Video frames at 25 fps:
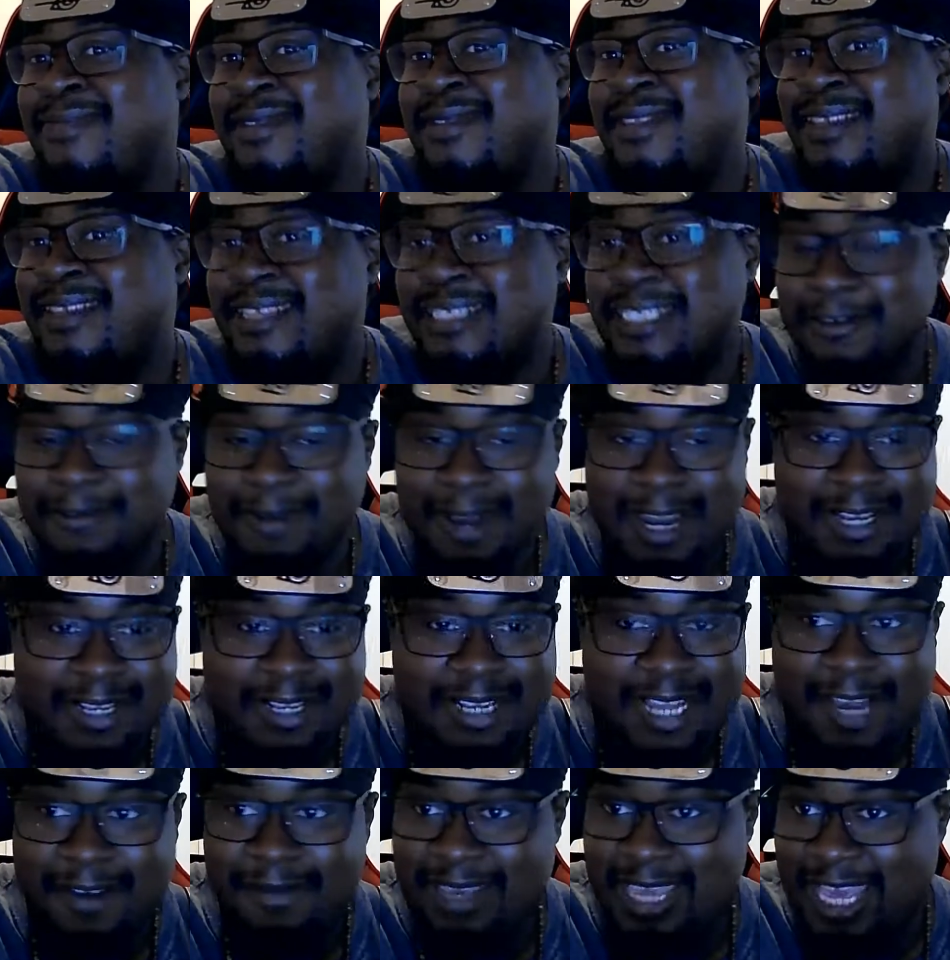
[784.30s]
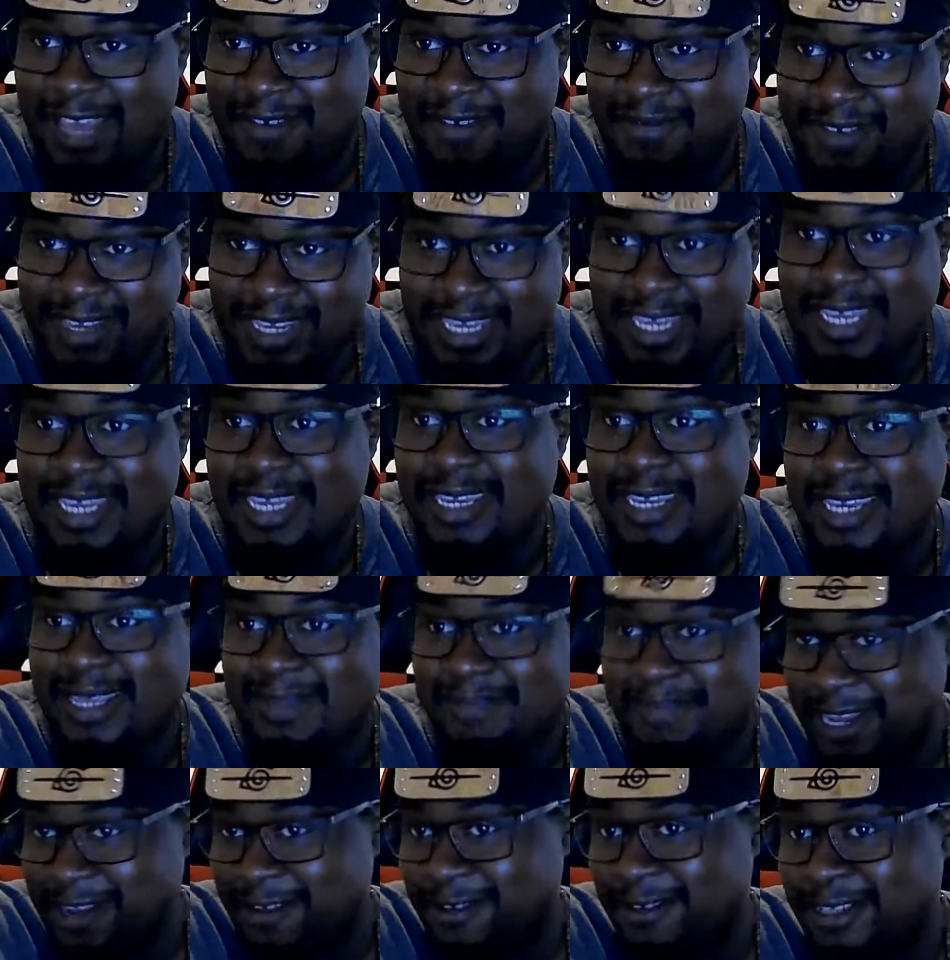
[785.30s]
So right now we have King
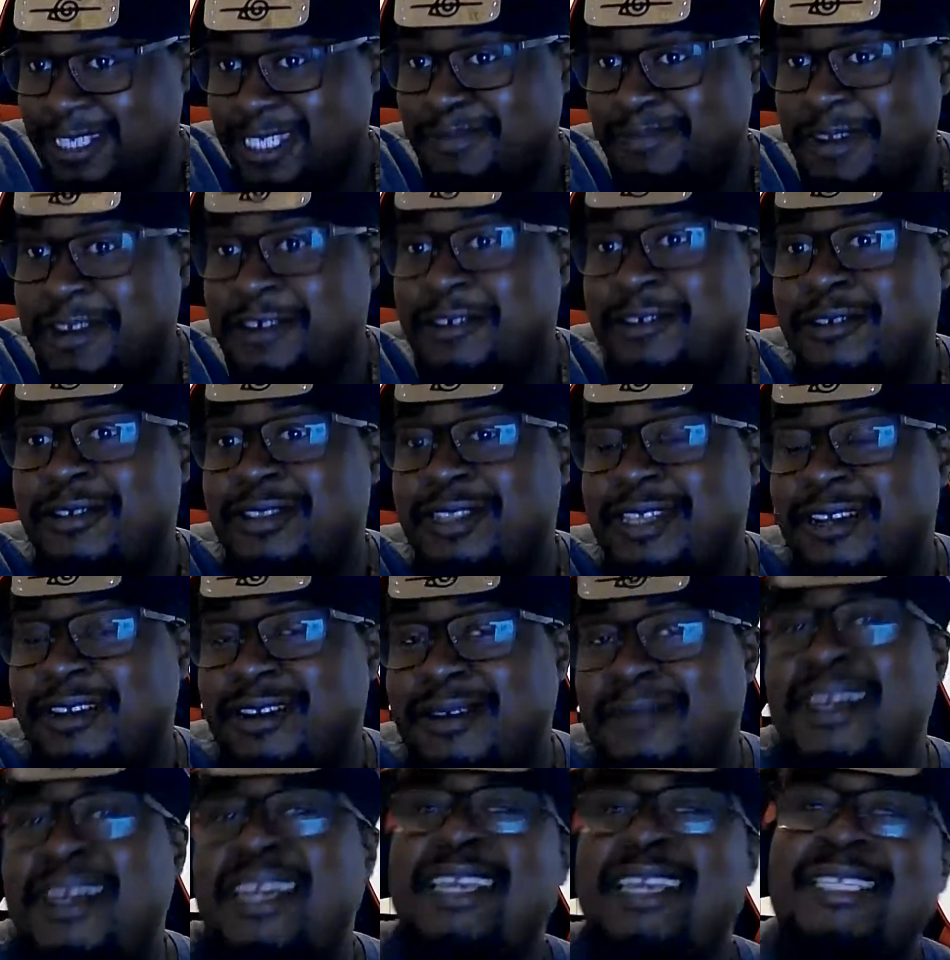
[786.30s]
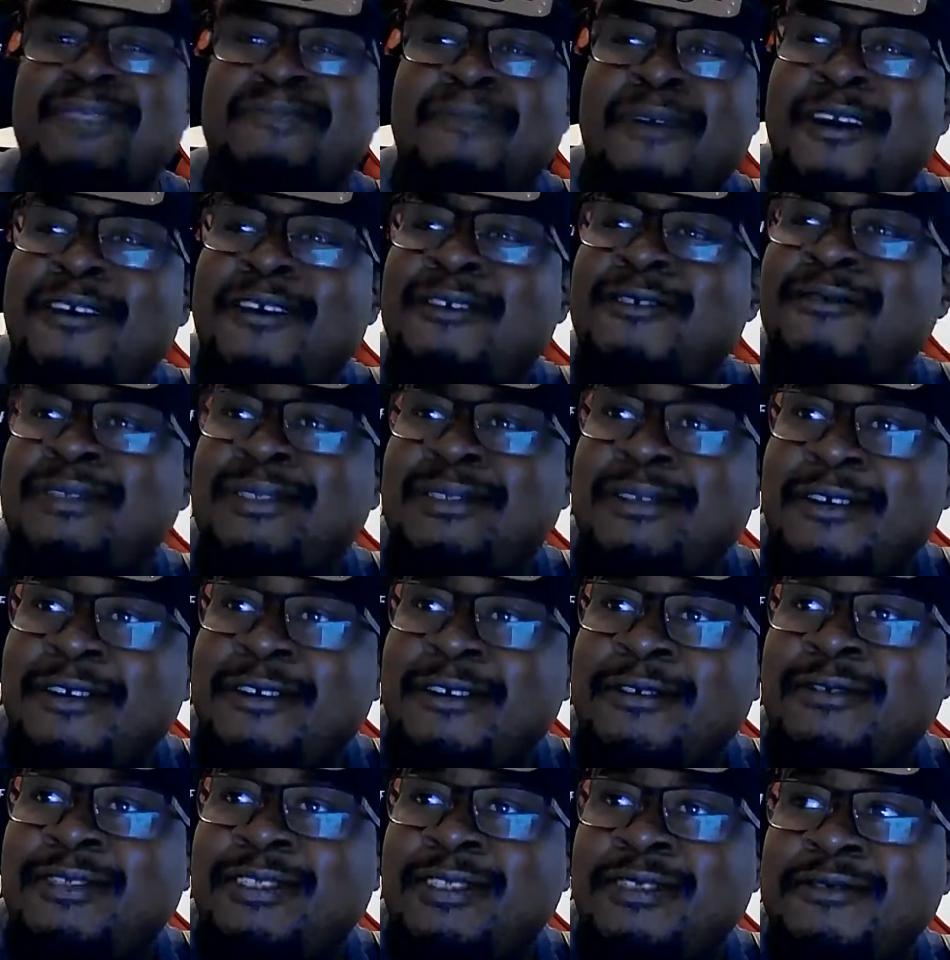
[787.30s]
and Perospero there. But I guess Marco's
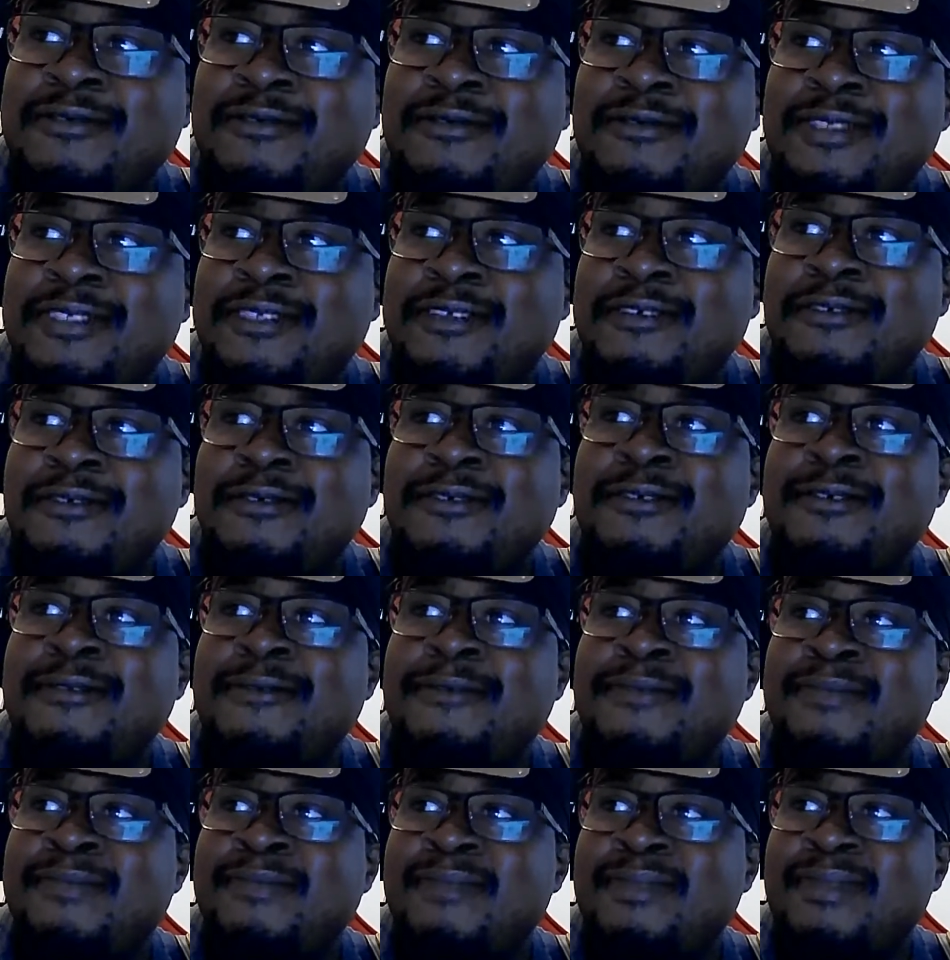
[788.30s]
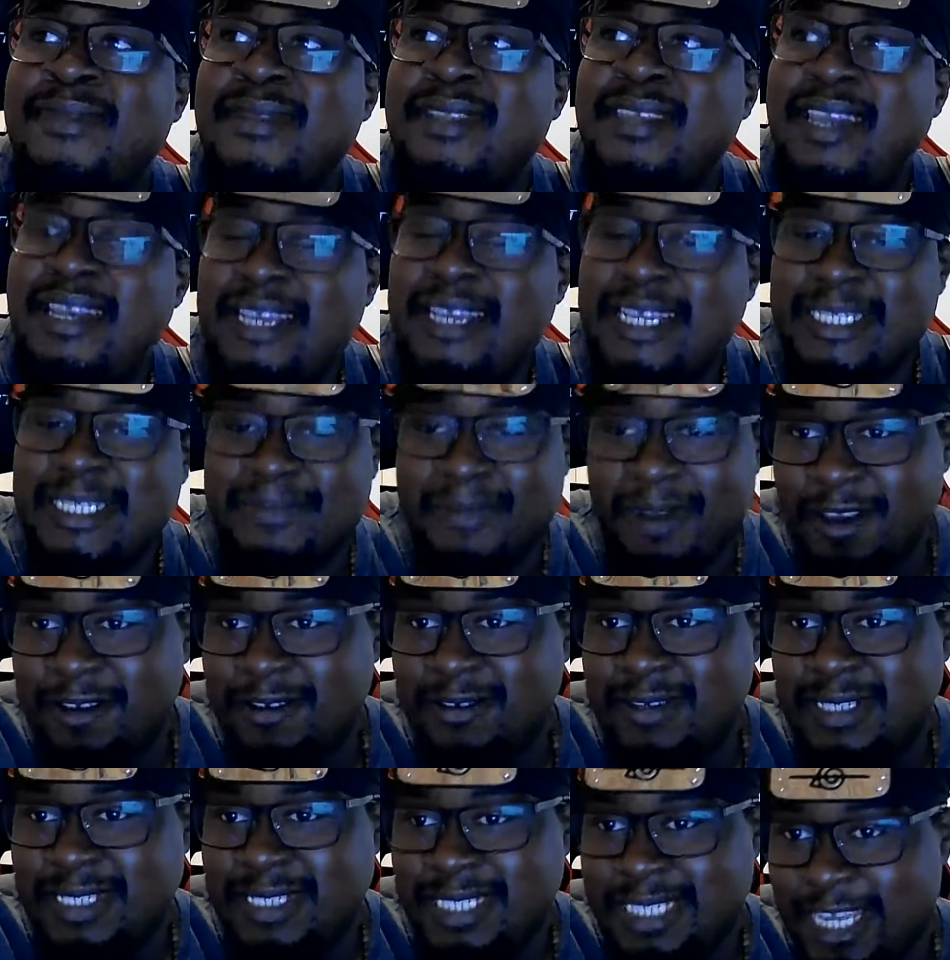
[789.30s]
there too, so I guess
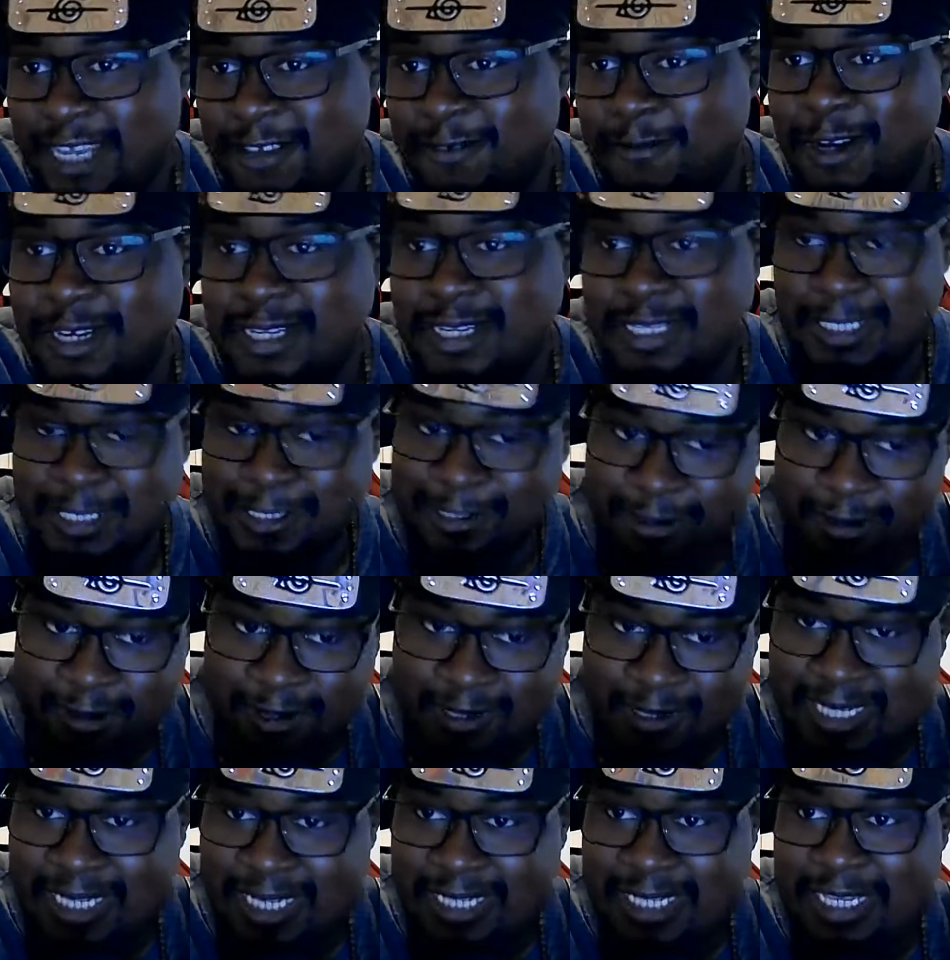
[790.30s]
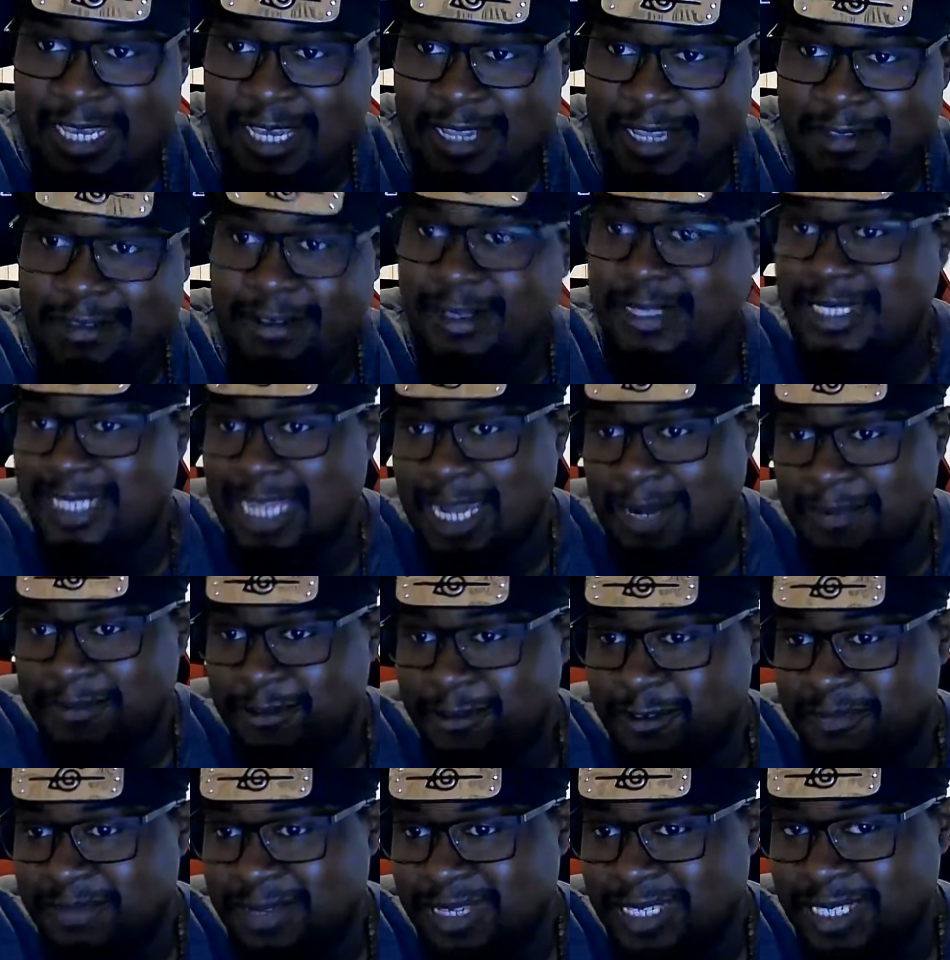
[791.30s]
Marco could take one and Zoro will take the other, and Chopper
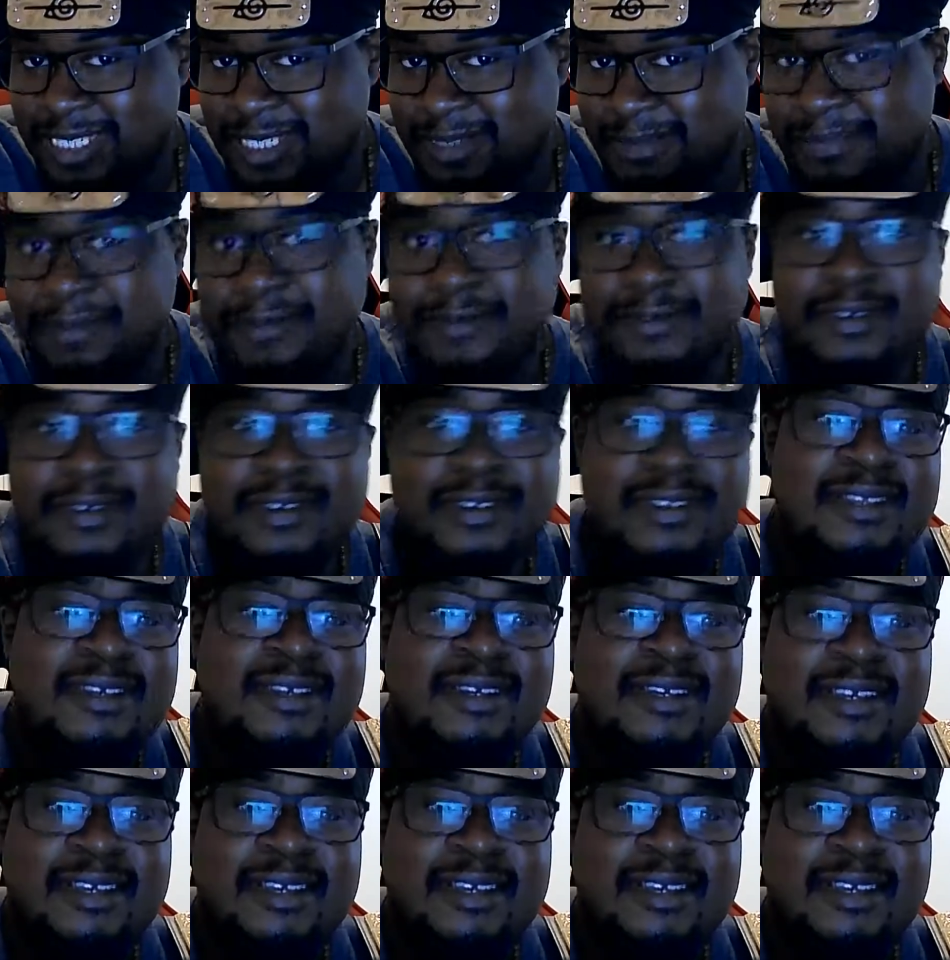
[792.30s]
will be support.